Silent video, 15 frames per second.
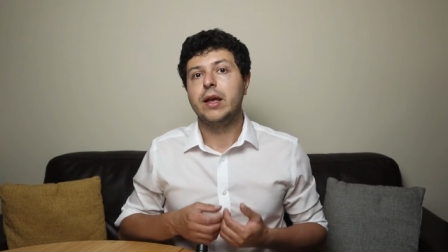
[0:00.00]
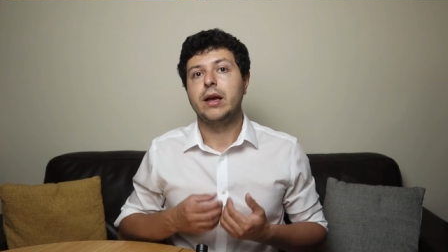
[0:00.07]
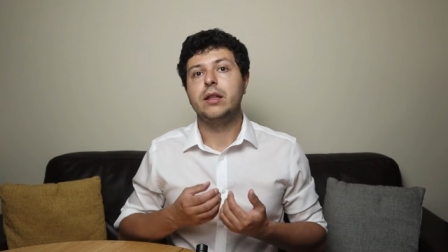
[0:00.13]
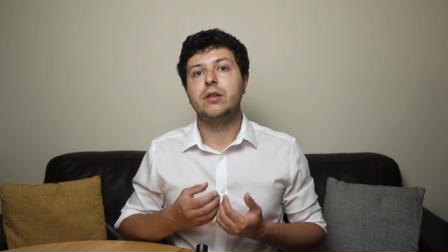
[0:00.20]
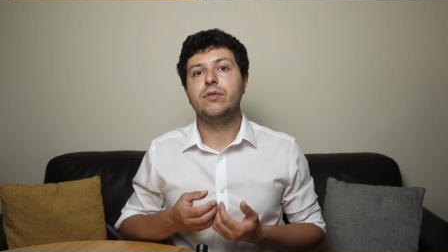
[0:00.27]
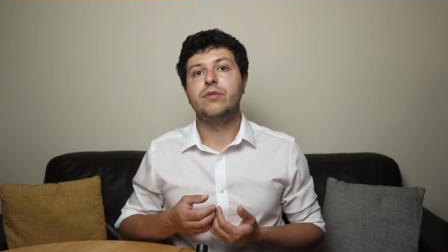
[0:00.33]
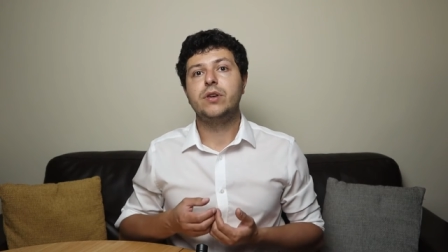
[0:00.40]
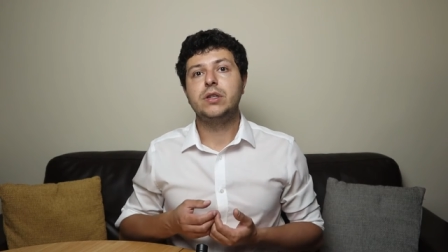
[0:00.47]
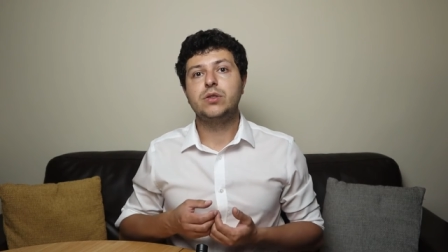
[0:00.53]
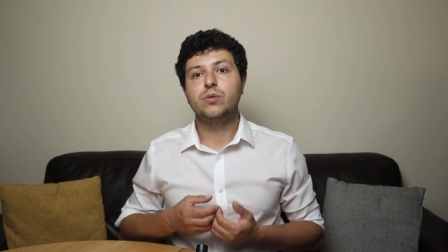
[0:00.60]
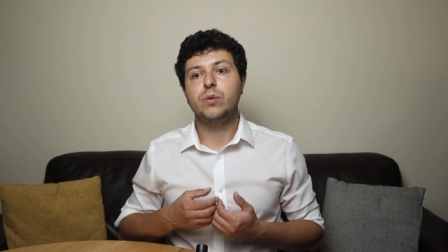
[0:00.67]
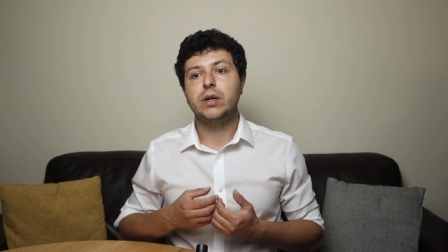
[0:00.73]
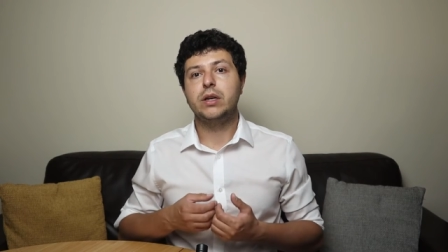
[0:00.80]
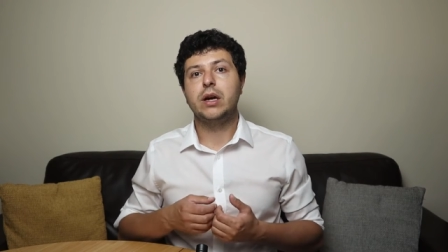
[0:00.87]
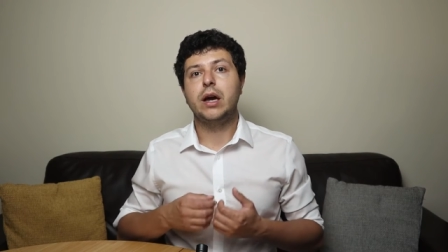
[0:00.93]
And the first
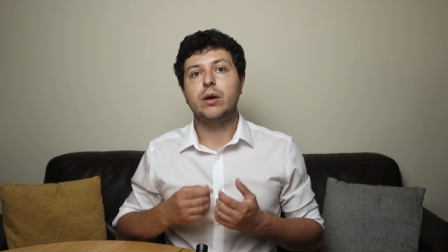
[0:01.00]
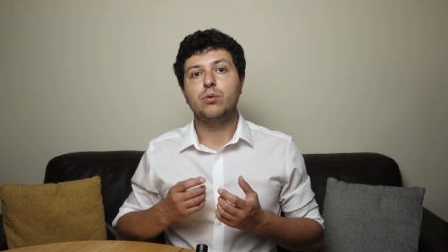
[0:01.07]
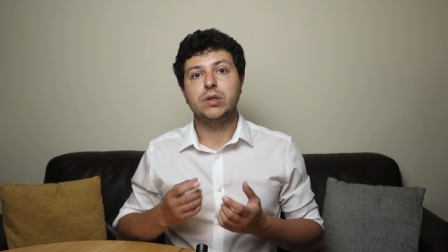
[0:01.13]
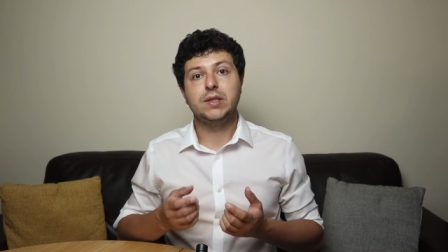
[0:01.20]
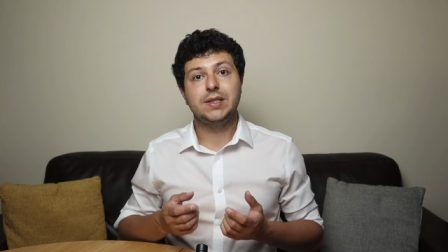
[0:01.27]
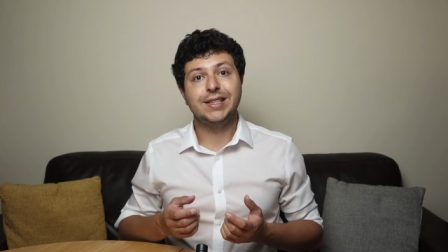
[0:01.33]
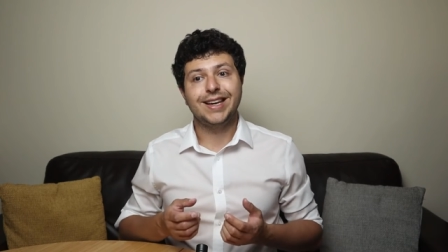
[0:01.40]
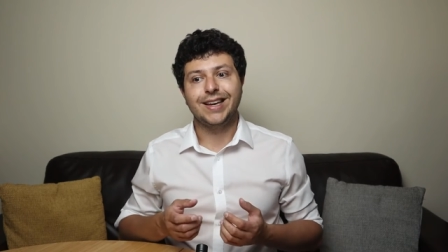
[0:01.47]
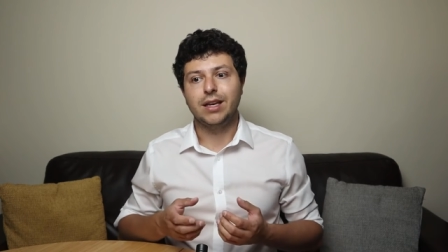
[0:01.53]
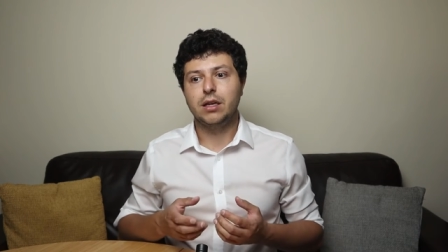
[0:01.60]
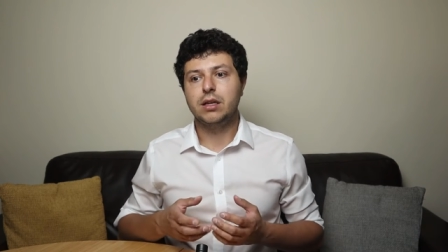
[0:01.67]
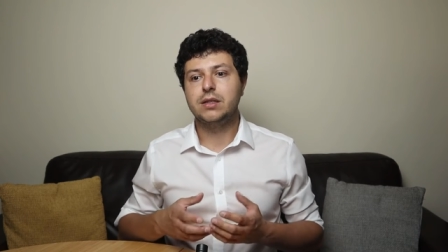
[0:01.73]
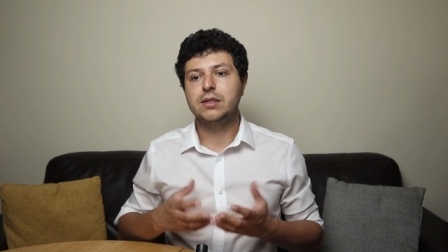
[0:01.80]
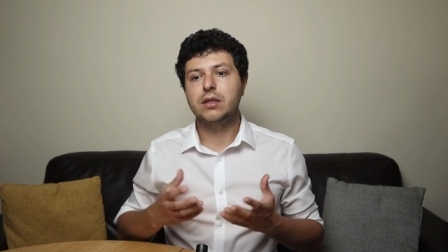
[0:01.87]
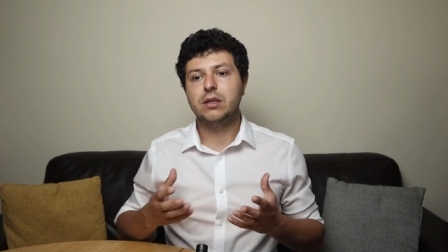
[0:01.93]
one I would say
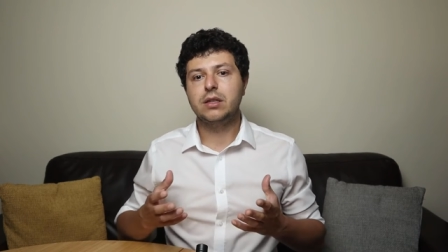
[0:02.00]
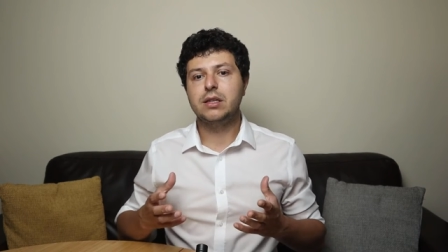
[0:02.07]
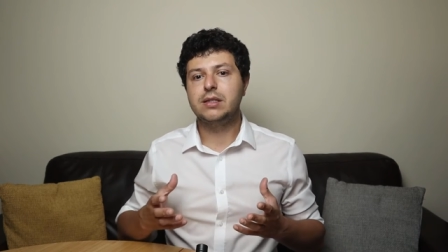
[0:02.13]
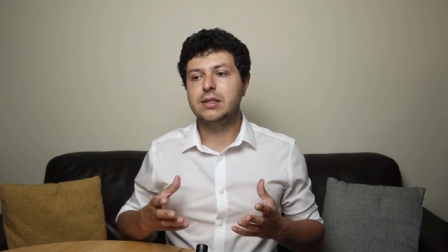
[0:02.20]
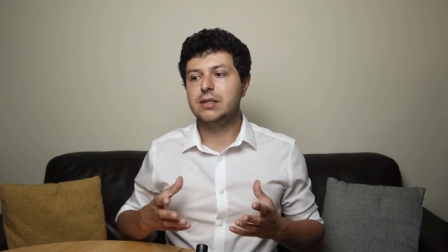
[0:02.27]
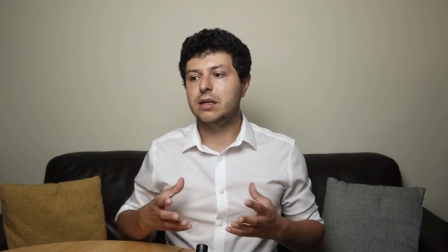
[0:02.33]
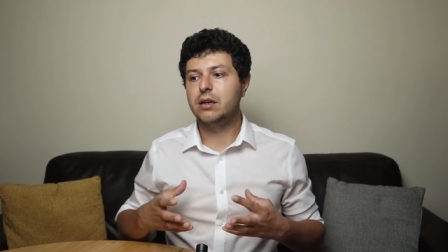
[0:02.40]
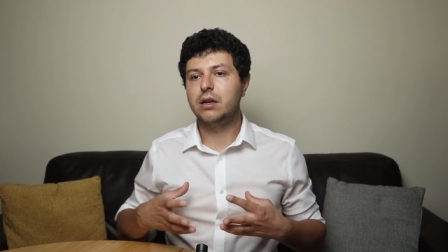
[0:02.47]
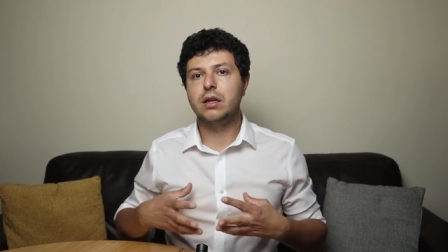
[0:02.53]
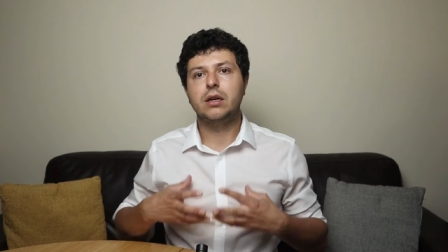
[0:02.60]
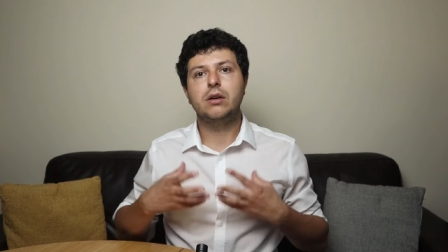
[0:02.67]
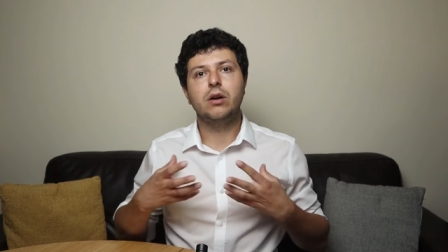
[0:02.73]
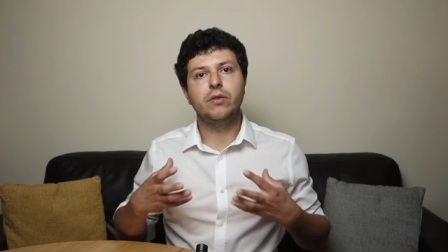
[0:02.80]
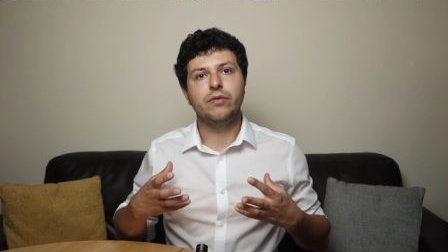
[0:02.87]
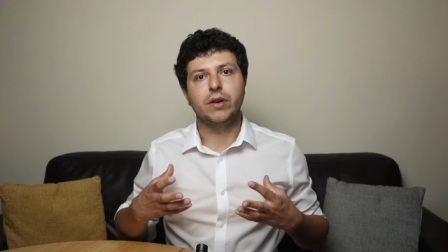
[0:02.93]
is not necessarily
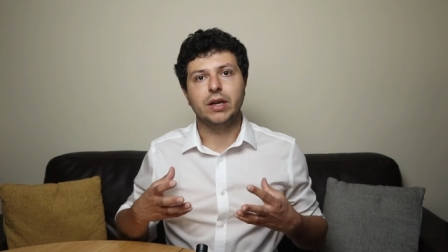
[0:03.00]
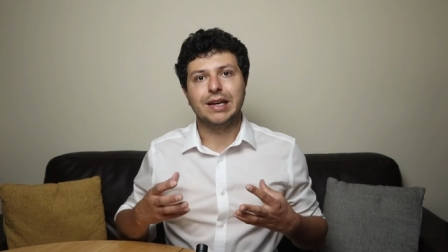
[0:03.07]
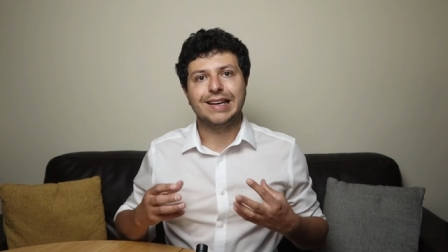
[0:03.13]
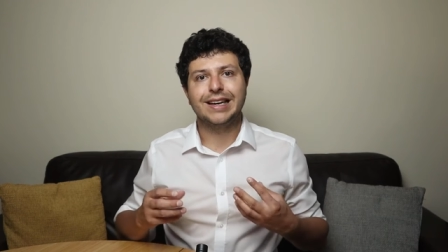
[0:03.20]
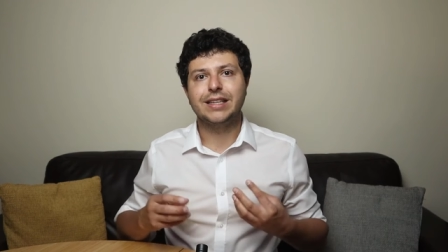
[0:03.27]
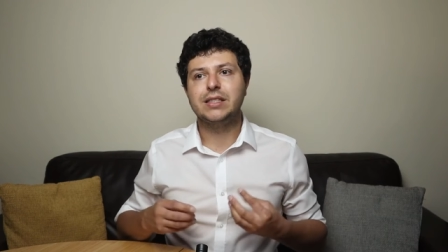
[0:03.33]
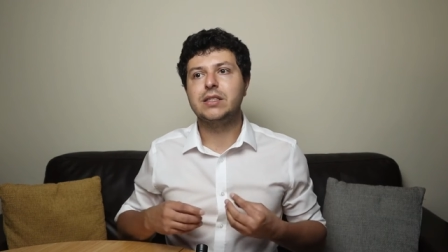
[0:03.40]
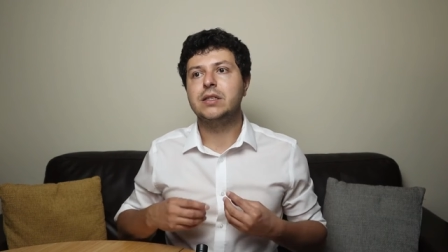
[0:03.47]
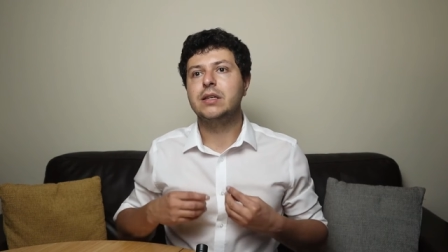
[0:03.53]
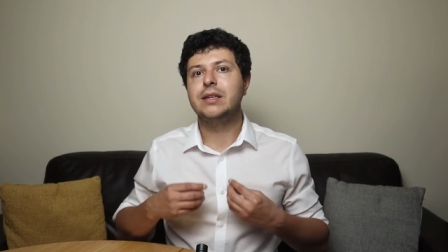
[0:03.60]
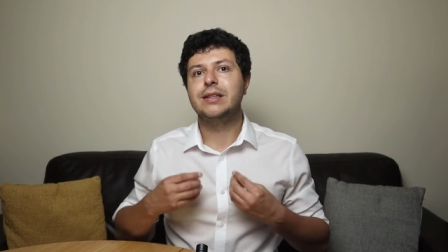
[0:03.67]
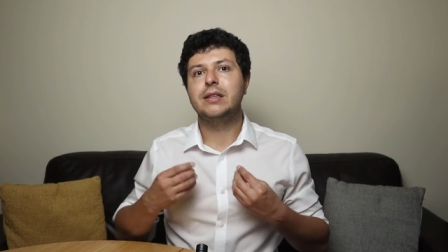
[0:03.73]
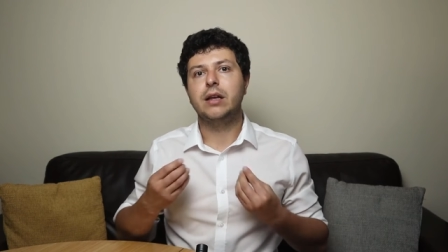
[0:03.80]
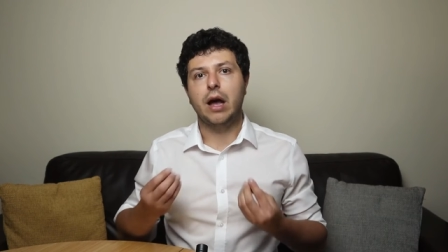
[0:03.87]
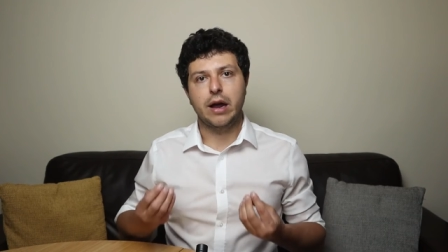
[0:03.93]
coughing. It's
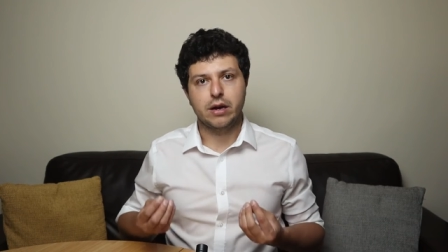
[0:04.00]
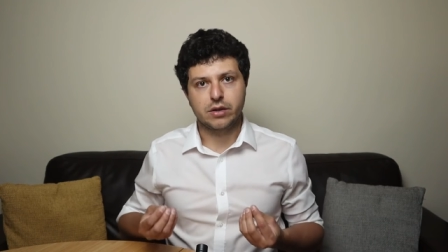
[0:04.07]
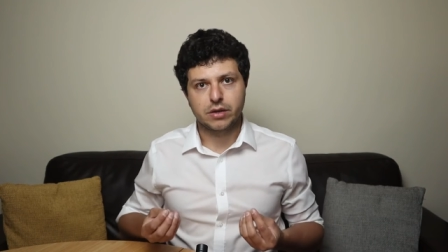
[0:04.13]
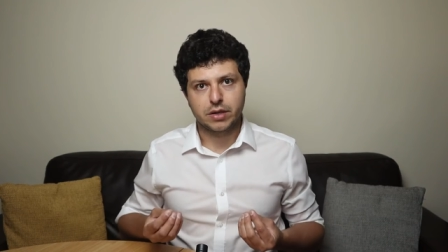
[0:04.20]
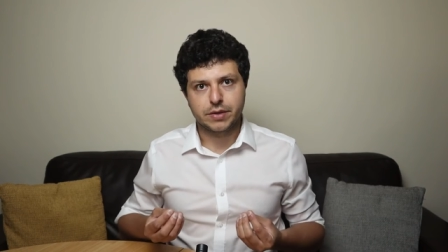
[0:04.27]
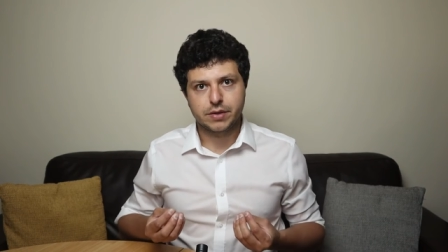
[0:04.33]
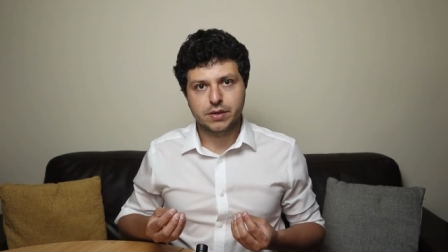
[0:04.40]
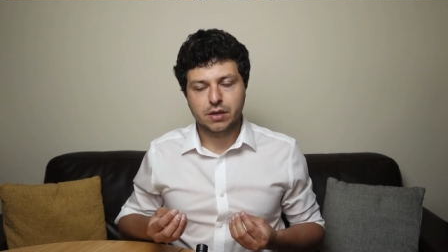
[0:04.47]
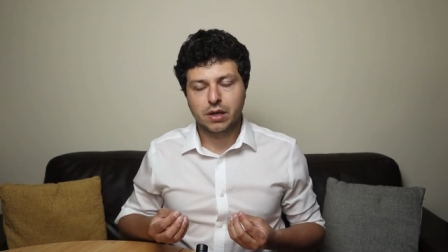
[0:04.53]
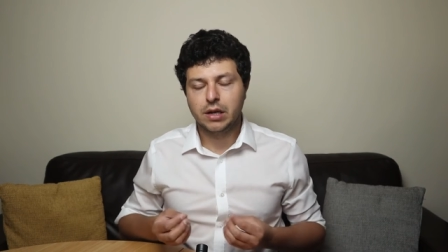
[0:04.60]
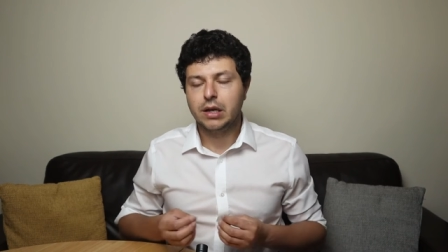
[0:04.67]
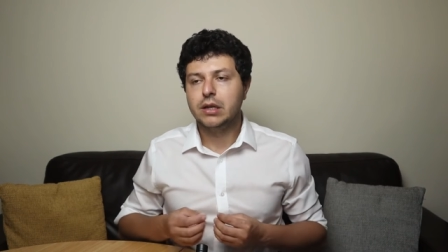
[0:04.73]
tiredness.